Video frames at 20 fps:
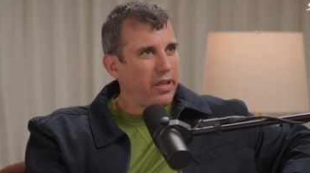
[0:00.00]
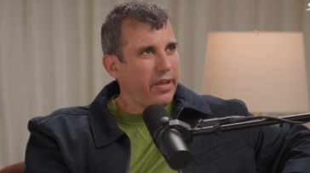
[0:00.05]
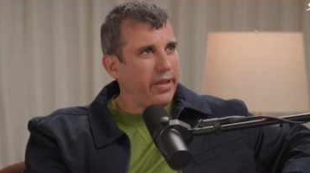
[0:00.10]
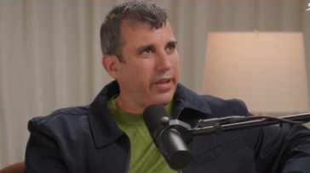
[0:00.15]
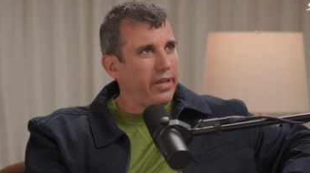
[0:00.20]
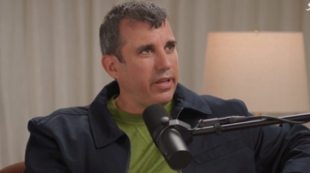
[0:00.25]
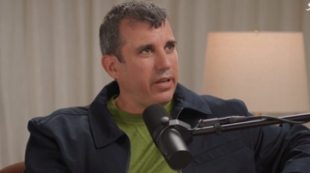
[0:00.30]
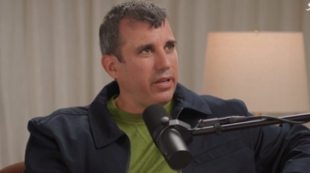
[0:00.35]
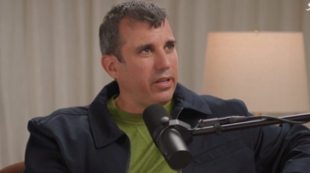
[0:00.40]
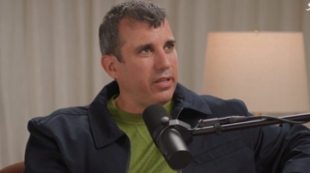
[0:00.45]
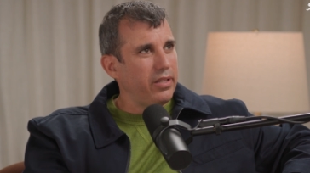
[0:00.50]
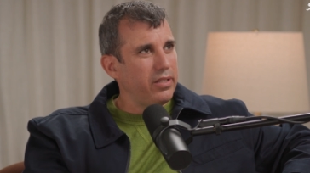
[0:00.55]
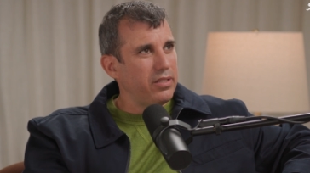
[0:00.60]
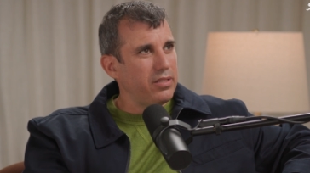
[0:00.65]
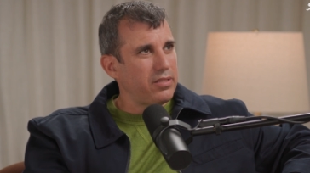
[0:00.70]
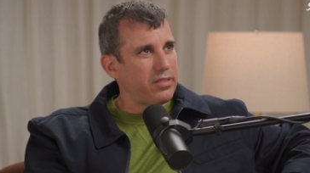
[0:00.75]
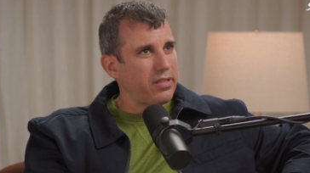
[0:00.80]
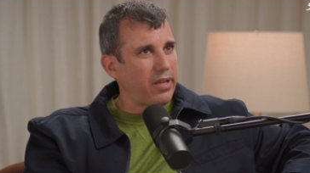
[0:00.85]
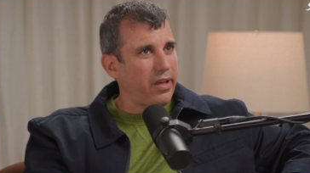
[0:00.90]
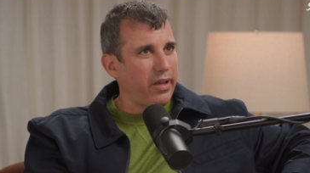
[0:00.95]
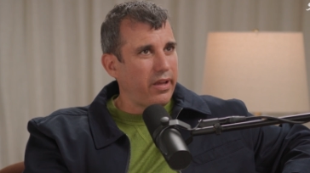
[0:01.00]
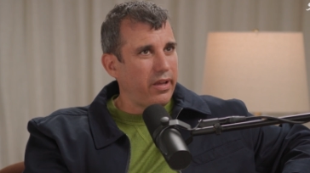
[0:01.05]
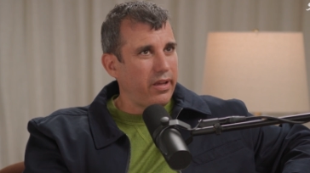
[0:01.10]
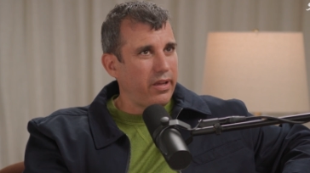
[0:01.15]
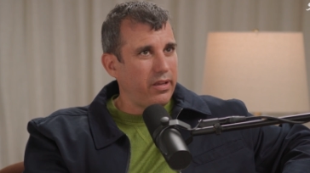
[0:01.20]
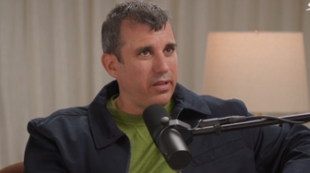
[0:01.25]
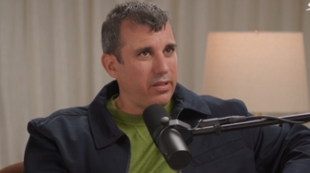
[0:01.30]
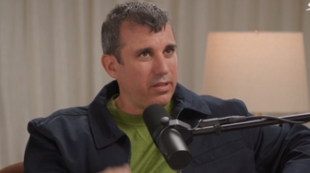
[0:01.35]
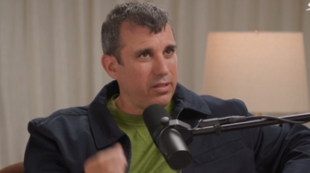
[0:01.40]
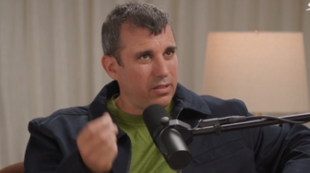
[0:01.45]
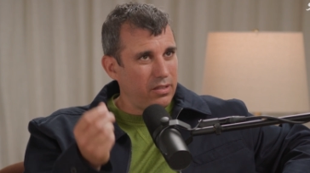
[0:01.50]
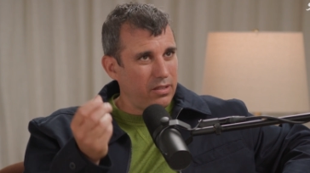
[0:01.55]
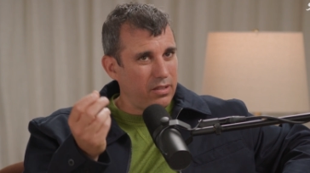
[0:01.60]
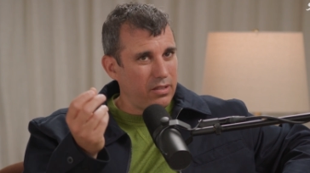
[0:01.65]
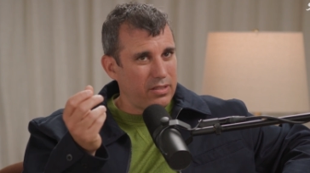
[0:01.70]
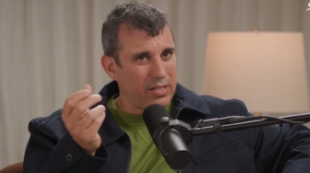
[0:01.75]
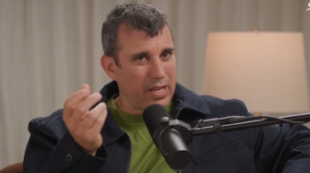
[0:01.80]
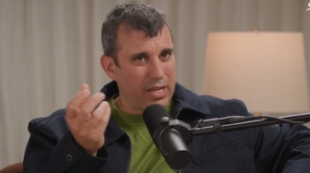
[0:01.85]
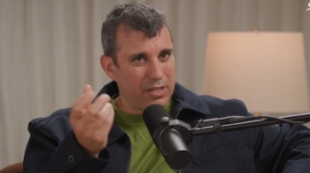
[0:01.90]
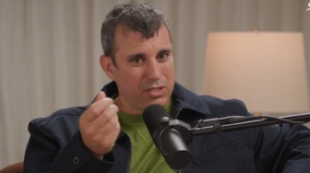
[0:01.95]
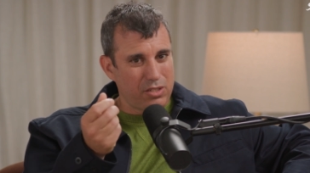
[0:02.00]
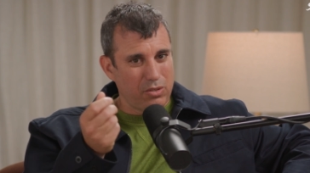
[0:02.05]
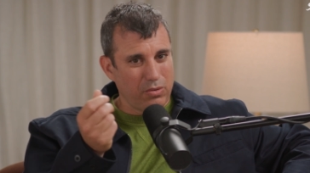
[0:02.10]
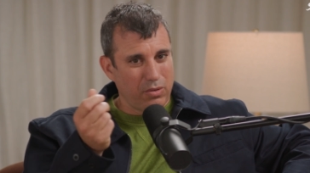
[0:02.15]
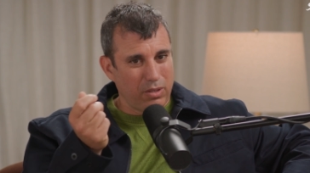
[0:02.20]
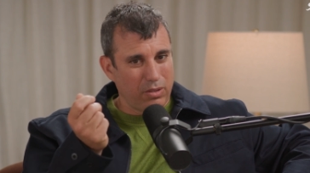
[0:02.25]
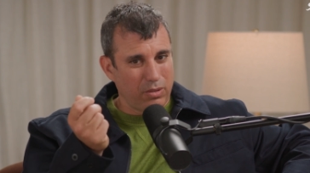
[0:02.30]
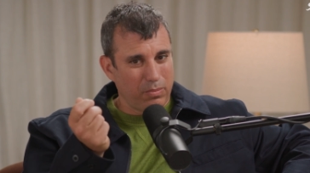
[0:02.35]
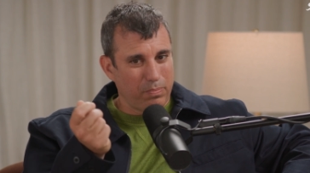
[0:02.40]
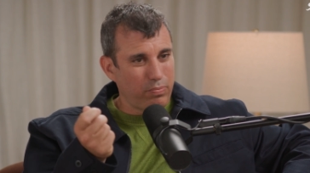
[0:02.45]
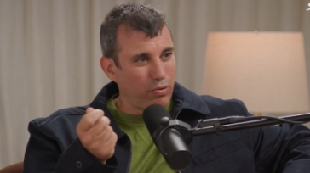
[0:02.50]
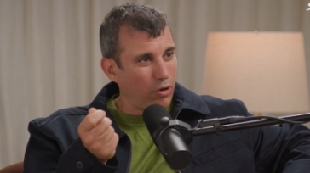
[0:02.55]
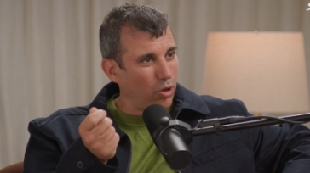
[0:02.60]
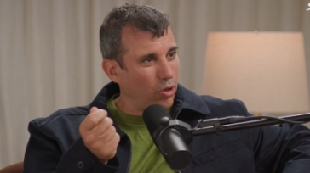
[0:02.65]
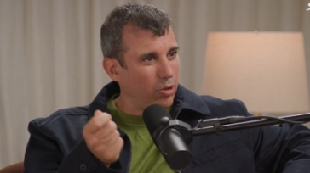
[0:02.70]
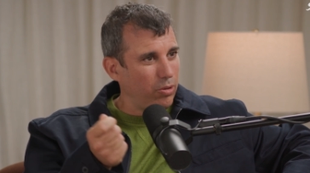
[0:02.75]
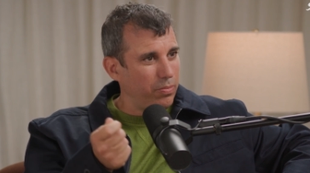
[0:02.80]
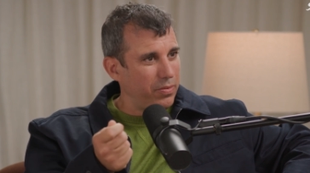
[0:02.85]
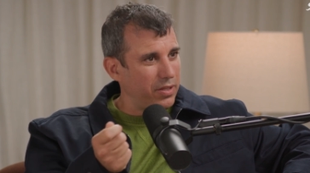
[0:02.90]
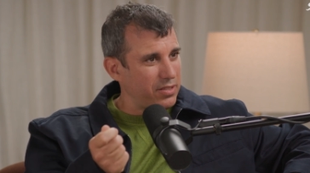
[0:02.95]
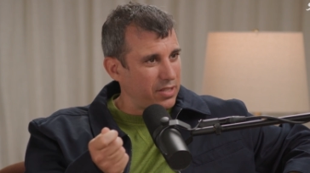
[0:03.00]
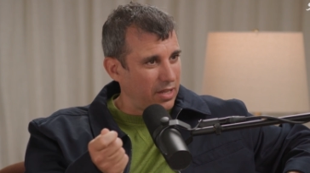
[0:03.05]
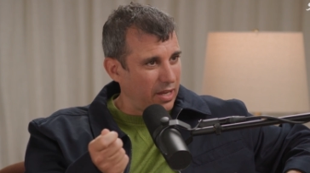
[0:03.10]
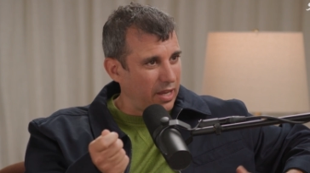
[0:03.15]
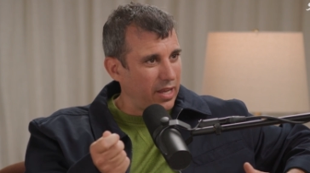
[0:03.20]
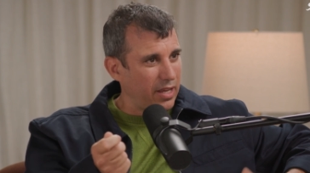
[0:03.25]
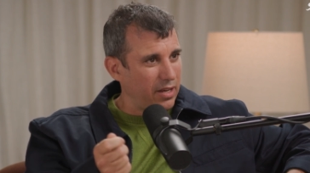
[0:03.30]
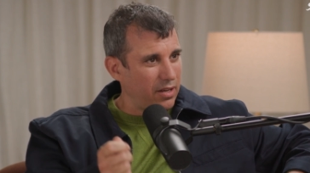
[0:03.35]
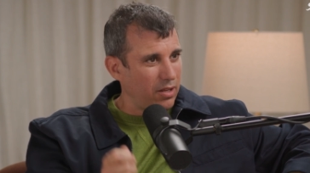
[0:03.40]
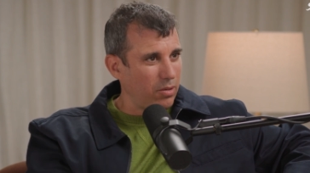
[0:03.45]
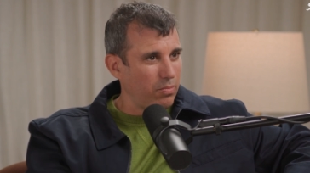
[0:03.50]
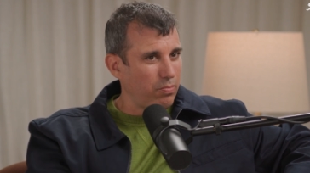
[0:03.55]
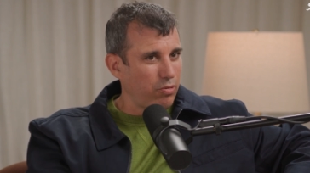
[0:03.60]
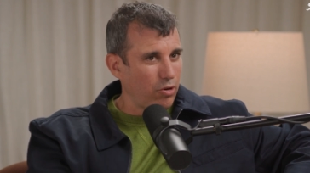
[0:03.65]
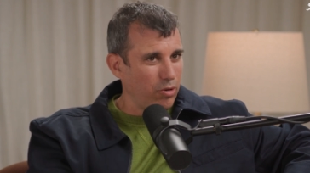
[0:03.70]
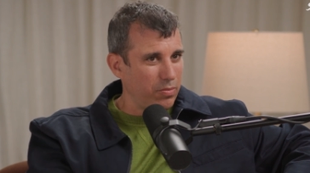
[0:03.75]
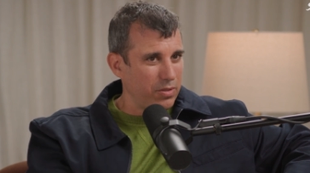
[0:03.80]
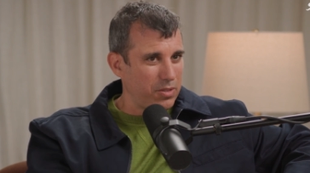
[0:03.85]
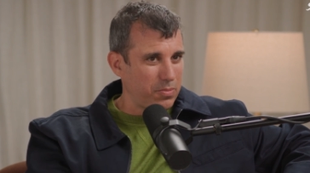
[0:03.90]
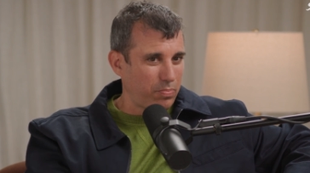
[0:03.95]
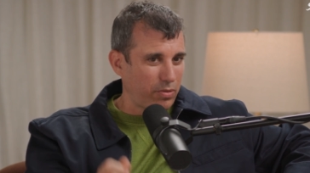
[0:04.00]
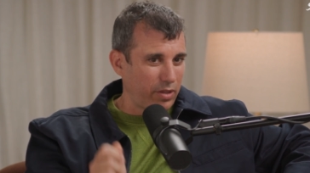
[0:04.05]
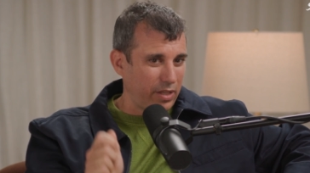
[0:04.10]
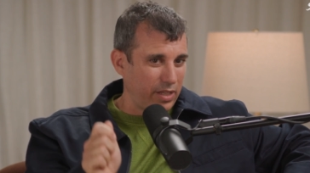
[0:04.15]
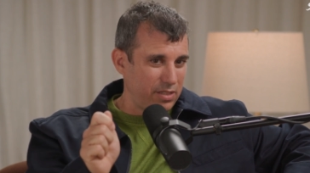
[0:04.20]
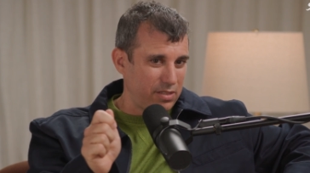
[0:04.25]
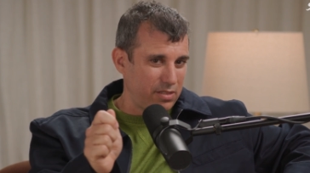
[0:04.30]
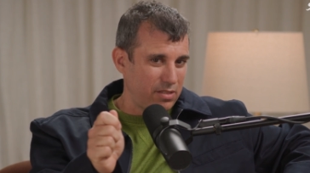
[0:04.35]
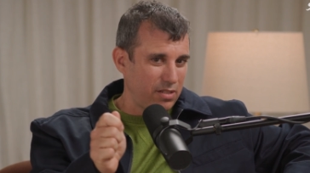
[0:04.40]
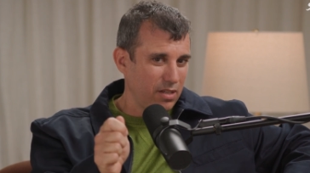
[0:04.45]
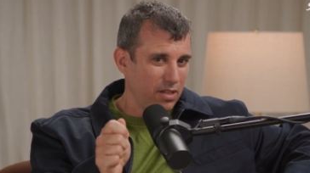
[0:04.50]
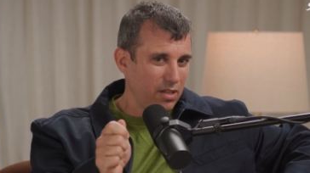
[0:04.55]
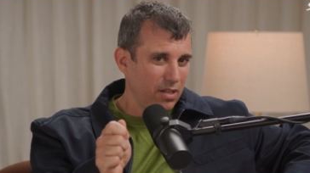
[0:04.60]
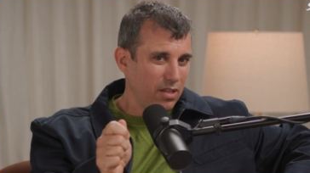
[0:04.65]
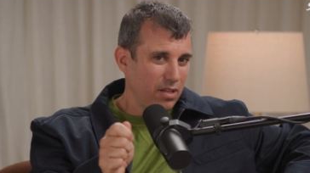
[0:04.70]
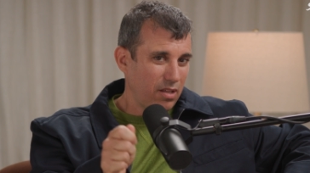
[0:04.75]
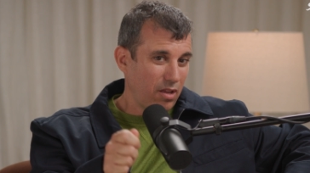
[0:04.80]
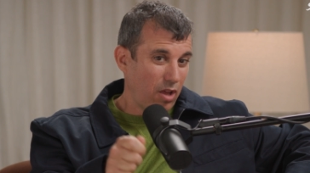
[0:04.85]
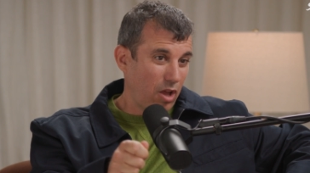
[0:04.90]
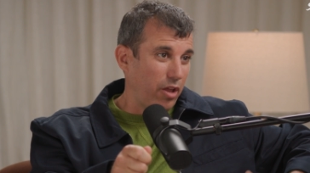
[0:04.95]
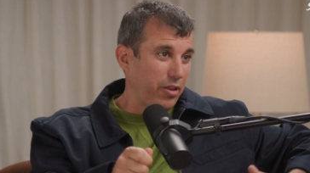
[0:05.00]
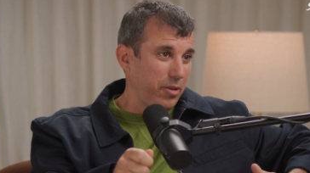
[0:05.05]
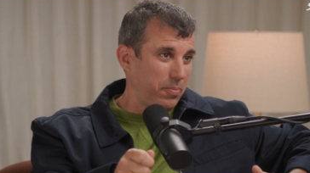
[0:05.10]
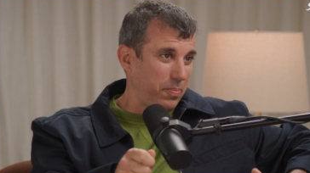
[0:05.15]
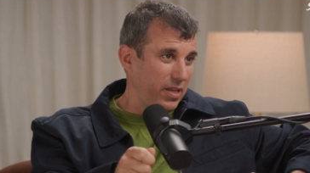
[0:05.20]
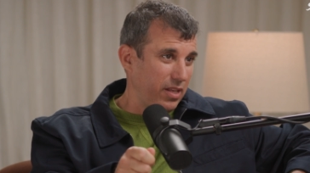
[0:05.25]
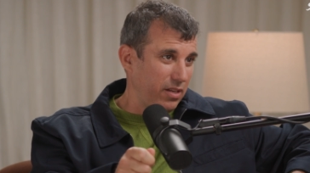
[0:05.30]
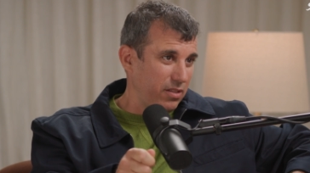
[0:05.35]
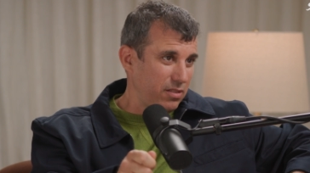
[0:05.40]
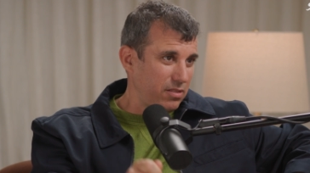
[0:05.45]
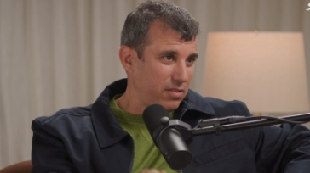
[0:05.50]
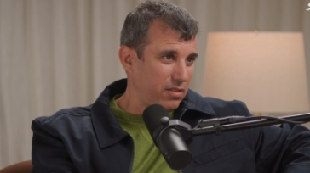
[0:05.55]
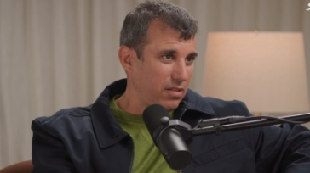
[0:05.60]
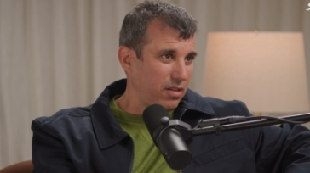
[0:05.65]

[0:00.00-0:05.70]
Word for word: It is attached to a little probe that's like a handheld probe. It's placed on the penis,